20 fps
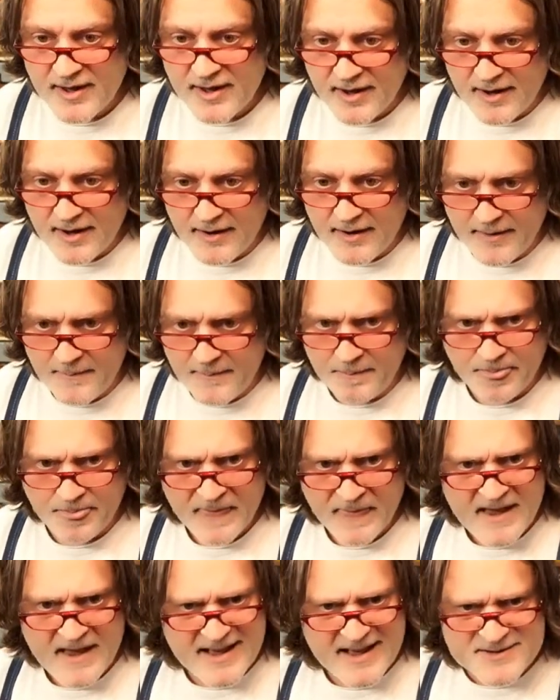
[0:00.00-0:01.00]
Um,
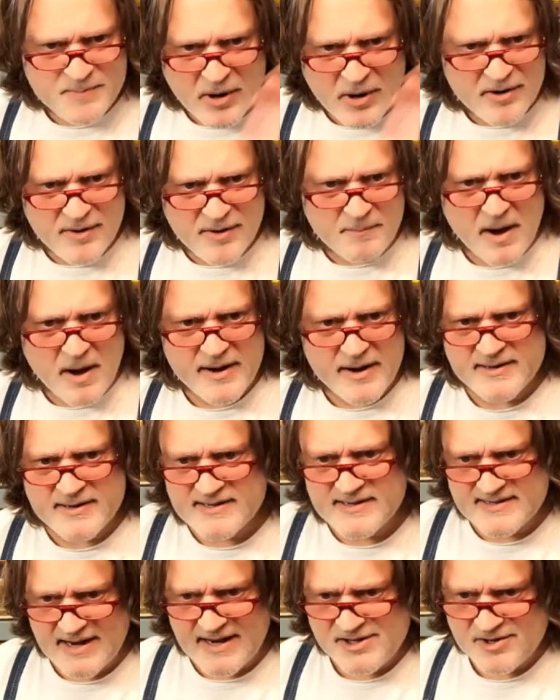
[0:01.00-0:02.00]
it's part of the
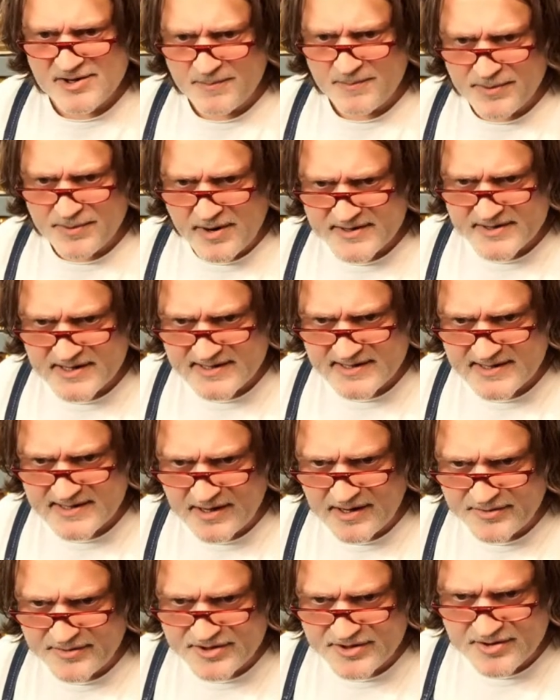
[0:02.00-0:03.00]
monetization process that I
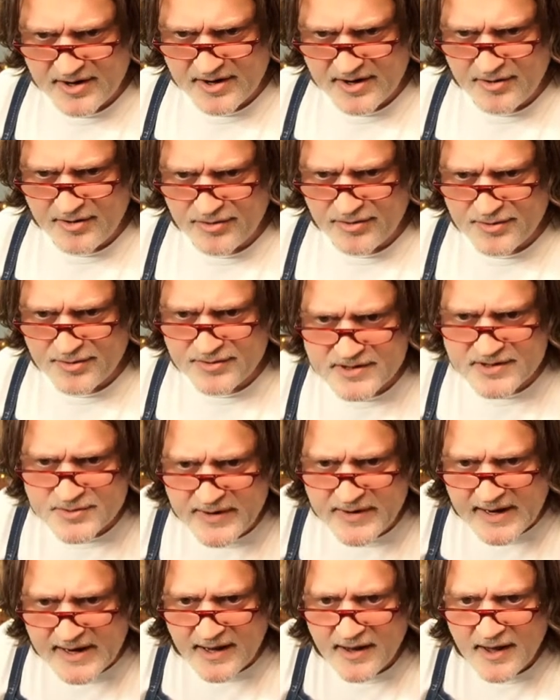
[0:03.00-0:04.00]
was trying to go through this
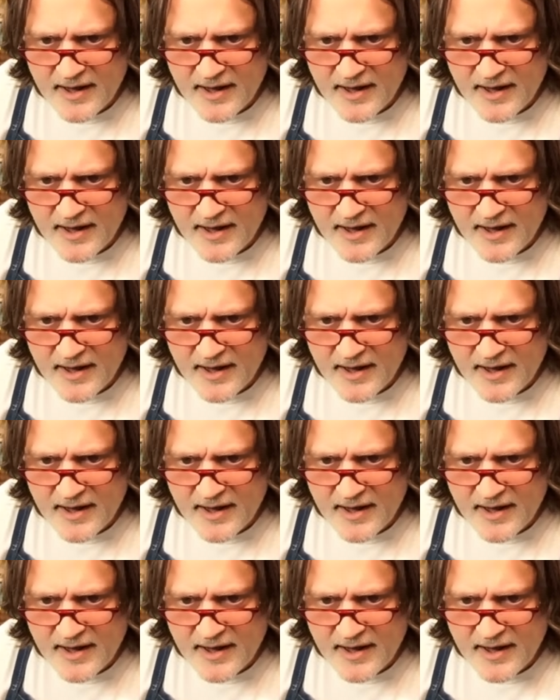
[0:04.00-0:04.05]
week.